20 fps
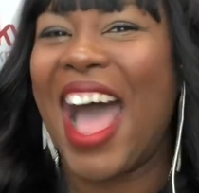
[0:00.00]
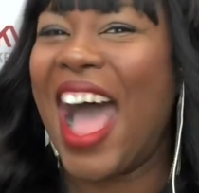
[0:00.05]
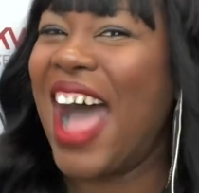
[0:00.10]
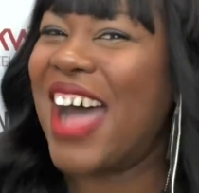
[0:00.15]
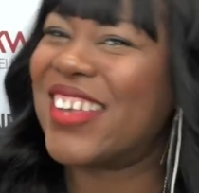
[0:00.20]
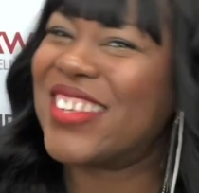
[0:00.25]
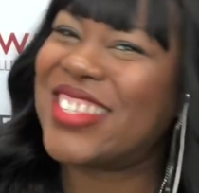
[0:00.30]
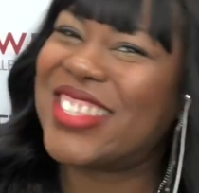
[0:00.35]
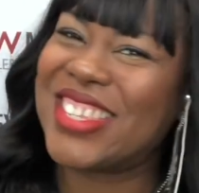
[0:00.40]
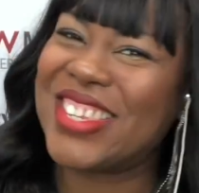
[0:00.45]

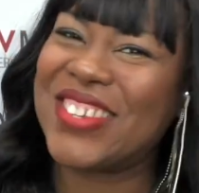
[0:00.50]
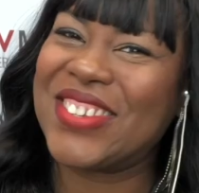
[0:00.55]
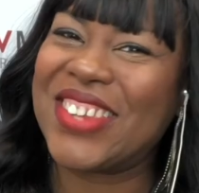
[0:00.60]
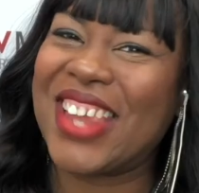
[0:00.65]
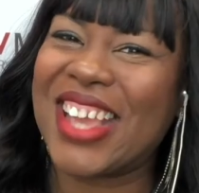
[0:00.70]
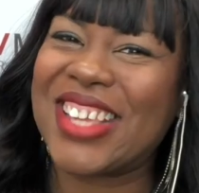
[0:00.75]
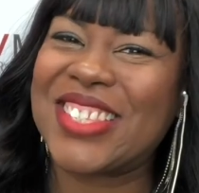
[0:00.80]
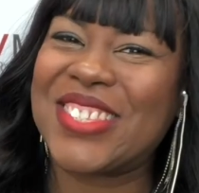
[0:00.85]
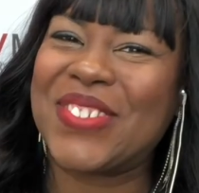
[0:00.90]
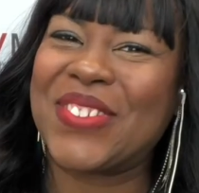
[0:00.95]
I'll see you
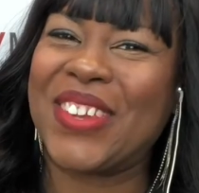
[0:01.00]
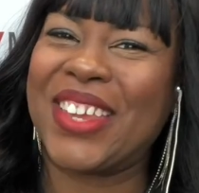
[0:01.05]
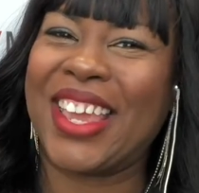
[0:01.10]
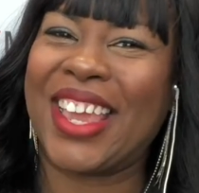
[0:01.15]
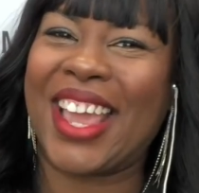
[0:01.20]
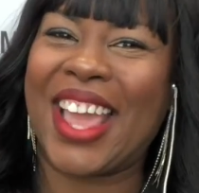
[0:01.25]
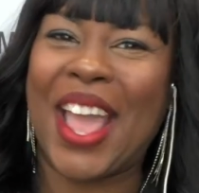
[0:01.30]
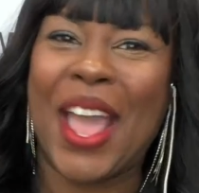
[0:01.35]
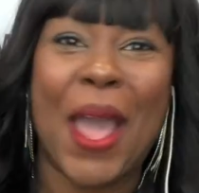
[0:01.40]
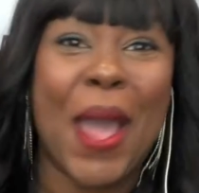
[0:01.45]
next
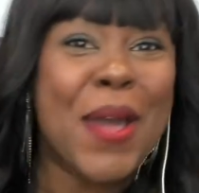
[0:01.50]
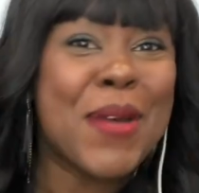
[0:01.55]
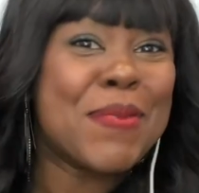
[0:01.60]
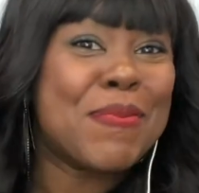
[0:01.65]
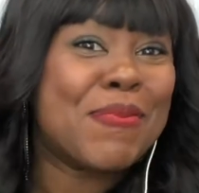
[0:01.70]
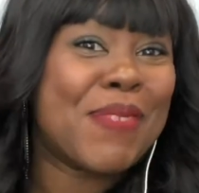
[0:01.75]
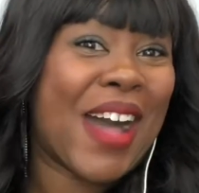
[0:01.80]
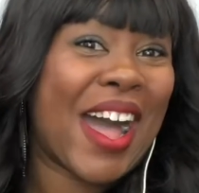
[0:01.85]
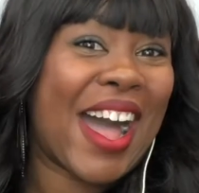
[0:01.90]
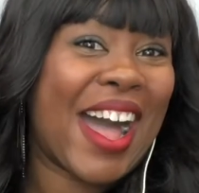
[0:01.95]
week.
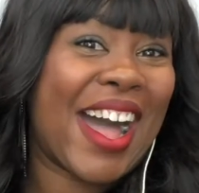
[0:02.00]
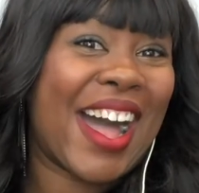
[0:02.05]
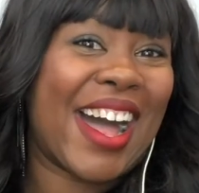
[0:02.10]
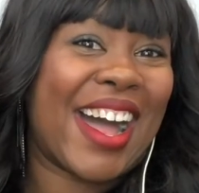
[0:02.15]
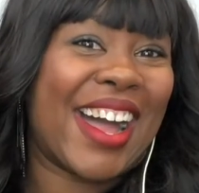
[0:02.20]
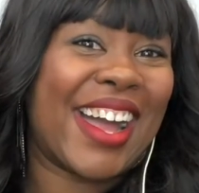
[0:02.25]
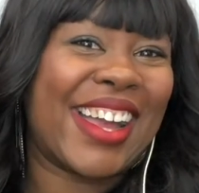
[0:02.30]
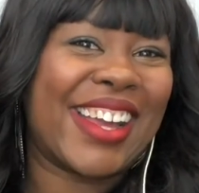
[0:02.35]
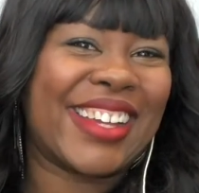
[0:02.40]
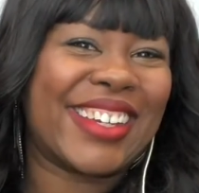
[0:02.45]

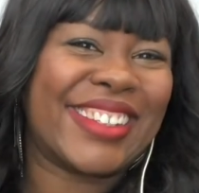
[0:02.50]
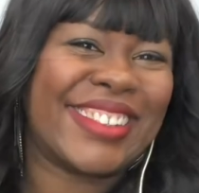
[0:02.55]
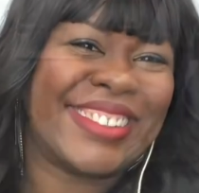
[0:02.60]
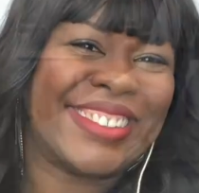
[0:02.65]
Bye.